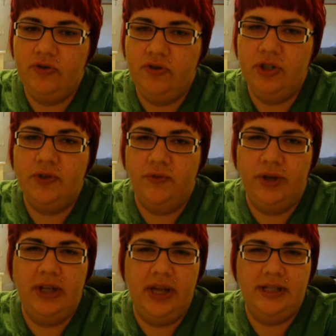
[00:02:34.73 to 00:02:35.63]
just
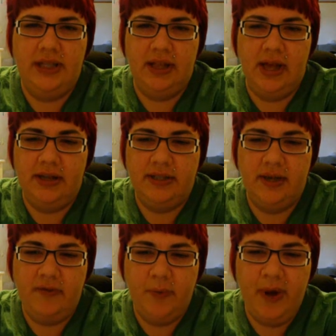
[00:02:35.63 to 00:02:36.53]
realizing a lot of
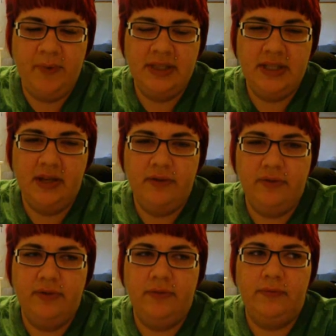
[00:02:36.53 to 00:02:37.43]
stuff about myself,
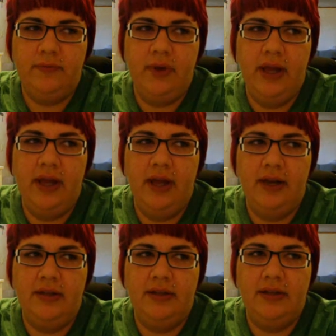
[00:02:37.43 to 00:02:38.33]
and
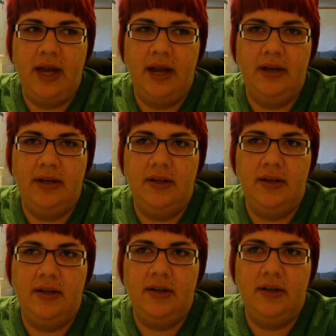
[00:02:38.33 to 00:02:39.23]
that
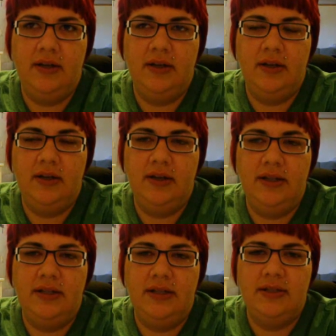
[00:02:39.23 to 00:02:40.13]

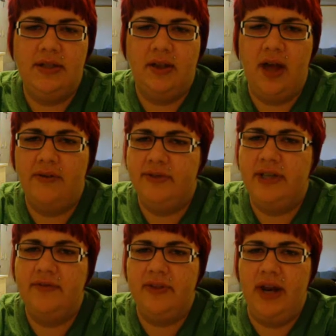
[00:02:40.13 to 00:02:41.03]
it's, it's a lot of
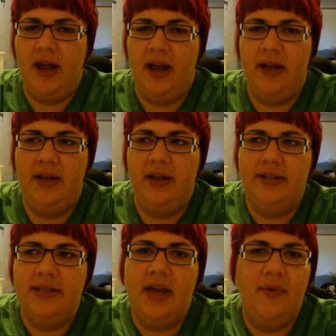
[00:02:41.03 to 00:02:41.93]
stuff that I,
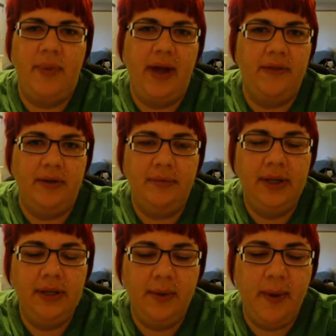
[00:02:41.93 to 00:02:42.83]
it's kind of bothering
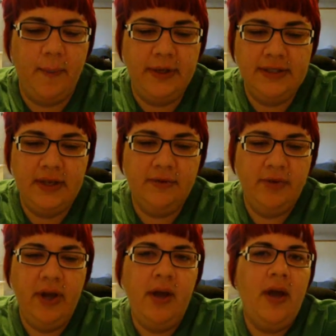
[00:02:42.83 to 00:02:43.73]
me about myself,
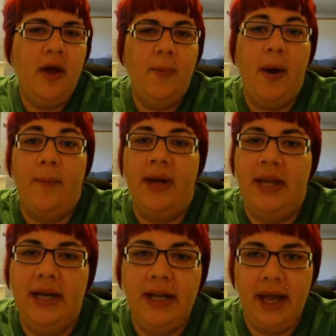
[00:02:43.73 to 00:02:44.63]
about my
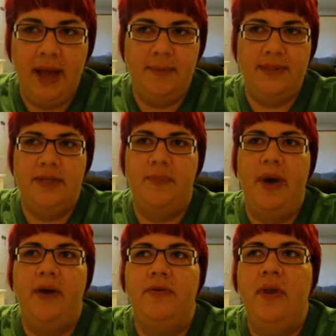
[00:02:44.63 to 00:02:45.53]
eating habits, and
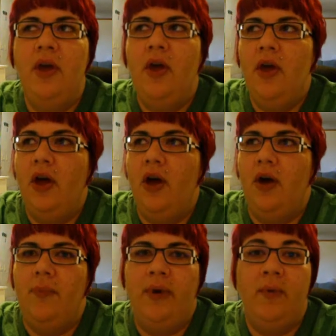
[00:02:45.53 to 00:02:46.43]
about
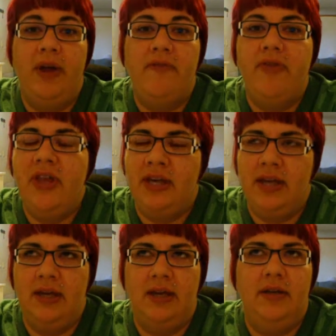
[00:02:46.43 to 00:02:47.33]
um, my way of
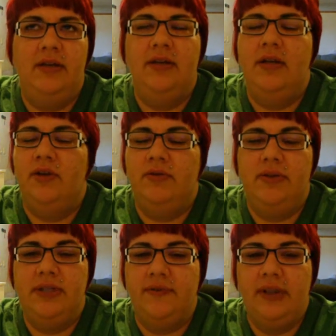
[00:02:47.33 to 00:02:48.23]
thinking, and, you know,
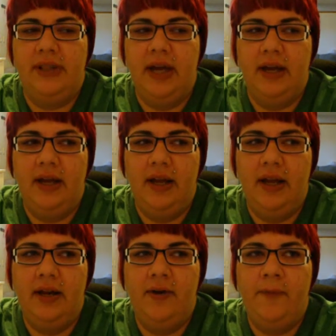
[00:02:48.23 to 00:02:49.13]
stuff like that.
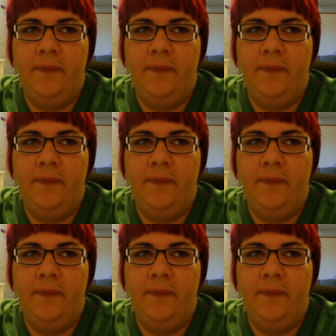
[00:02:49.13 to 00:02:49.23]
And